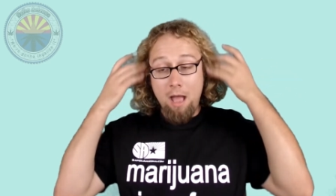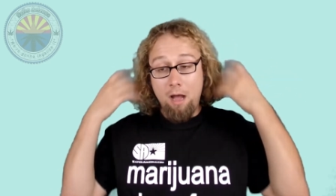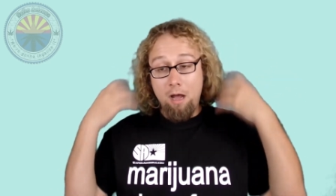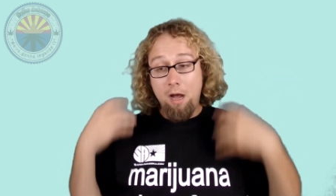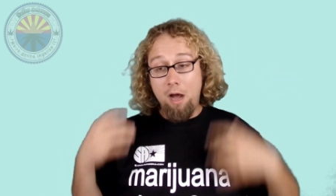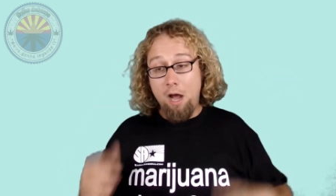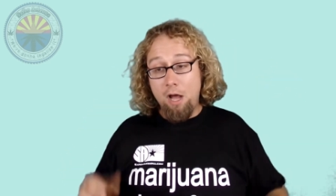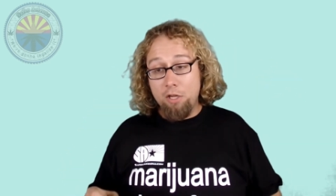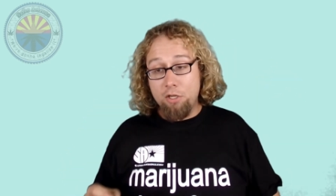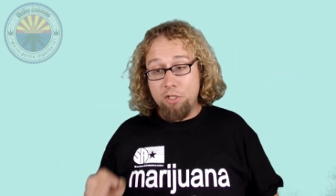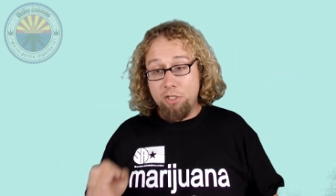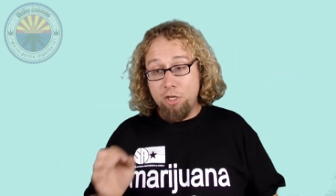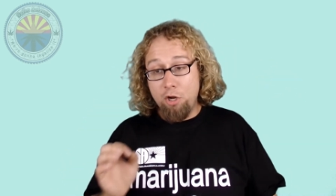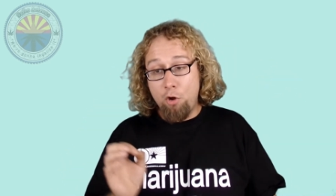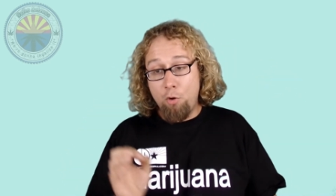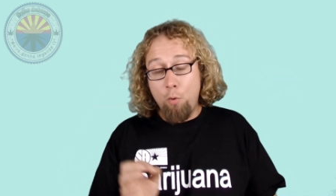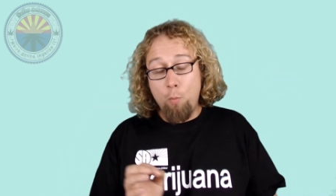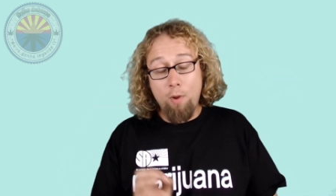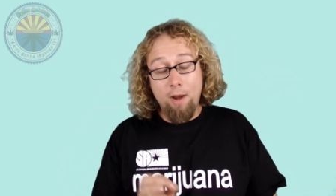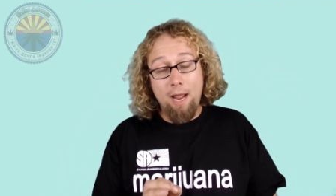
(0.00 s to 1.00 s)
Uh, so
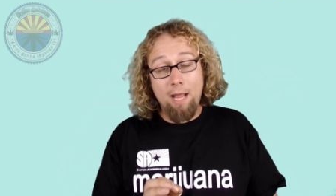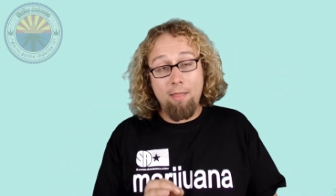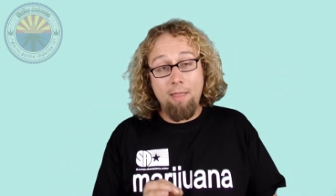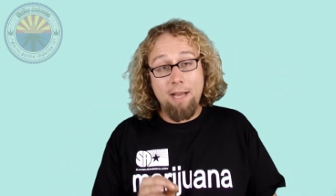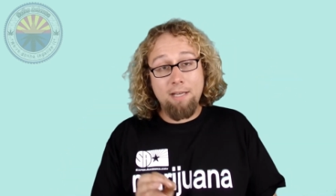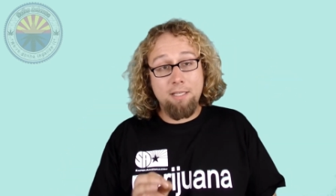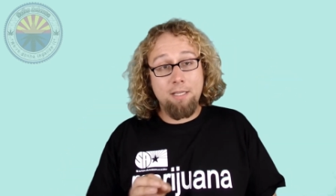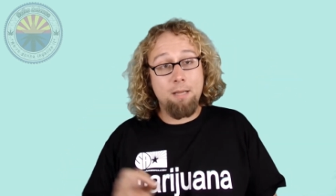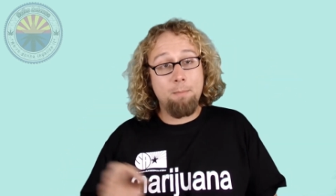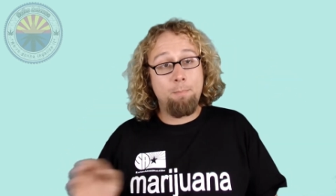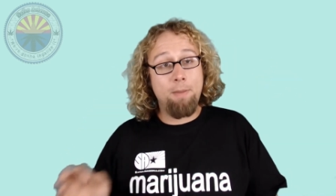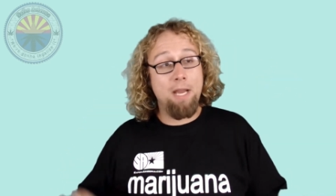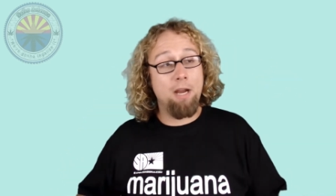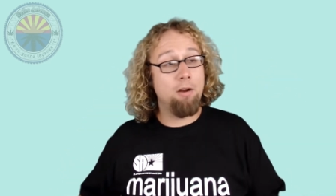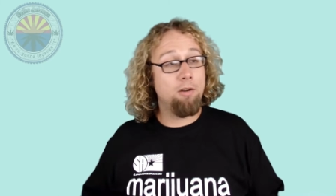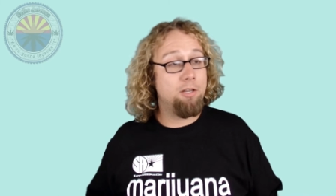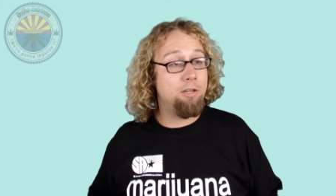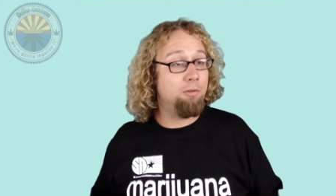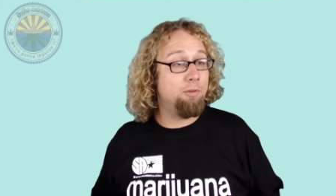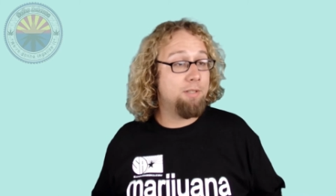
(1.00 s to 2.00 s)
what I like to compare
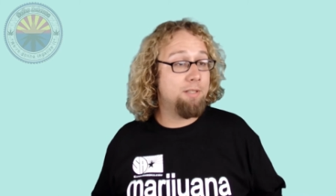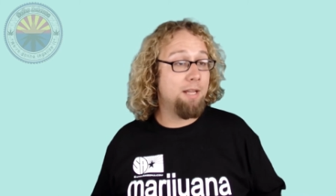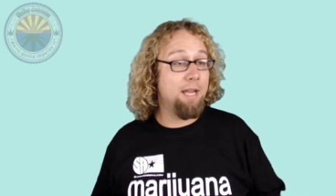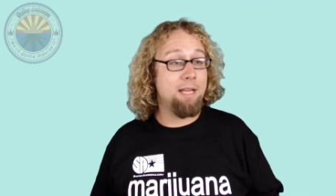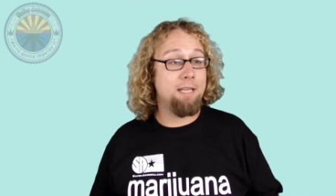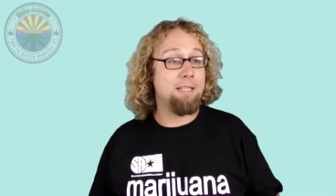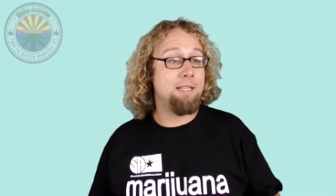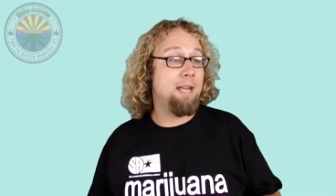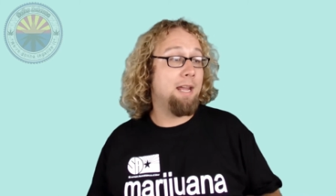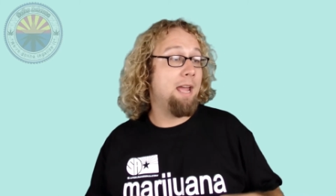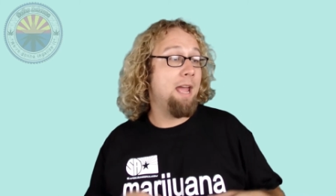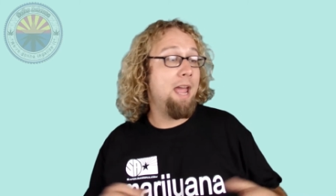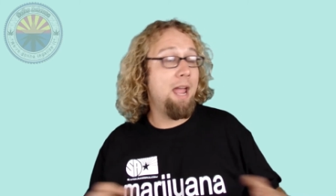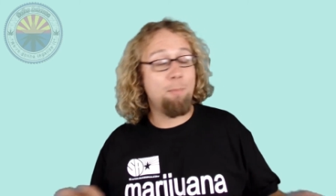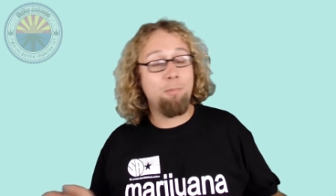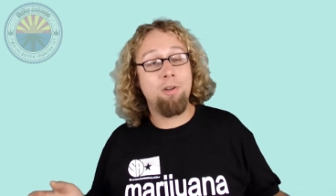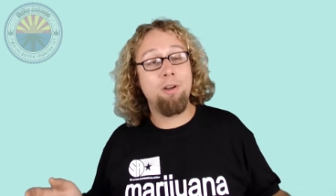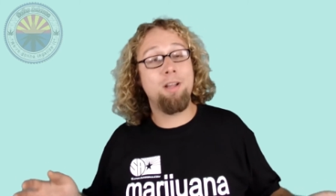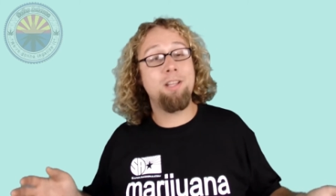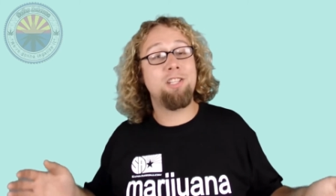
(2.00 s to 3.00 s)
it to is like saying, hey,
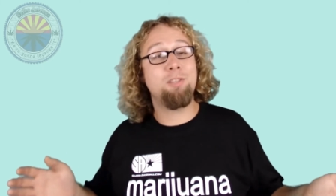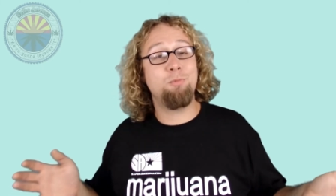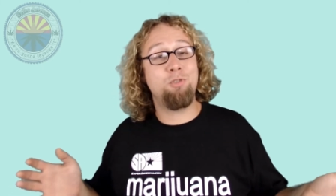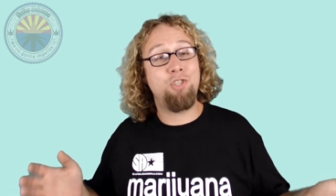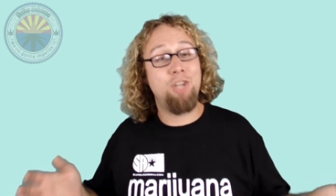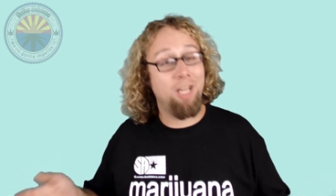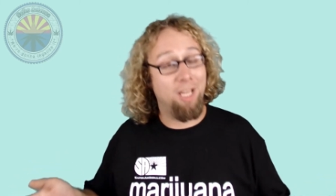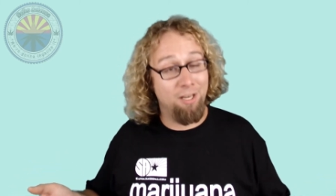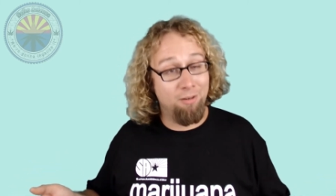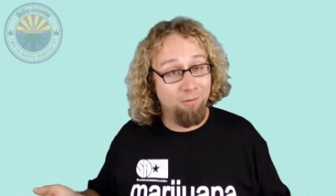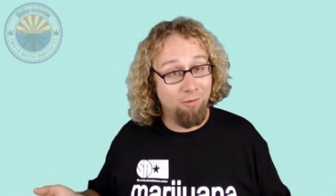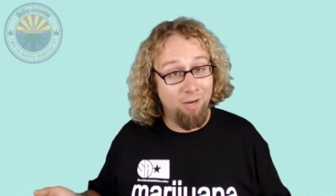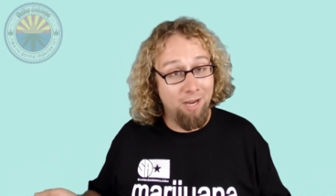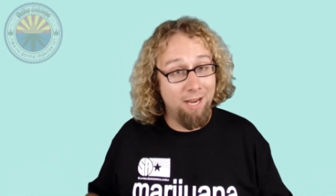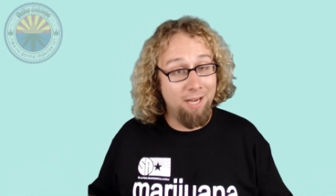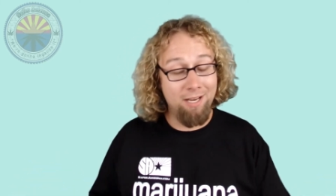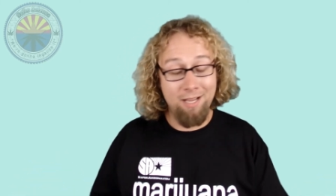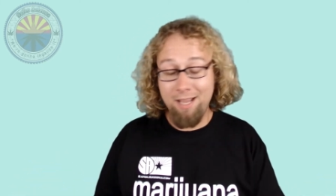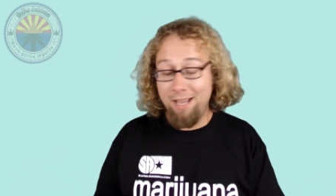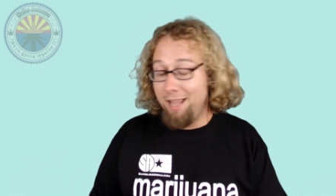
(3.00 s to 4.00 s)
I'm cooking some chicken,
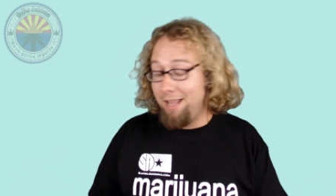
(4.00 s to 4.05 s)
right?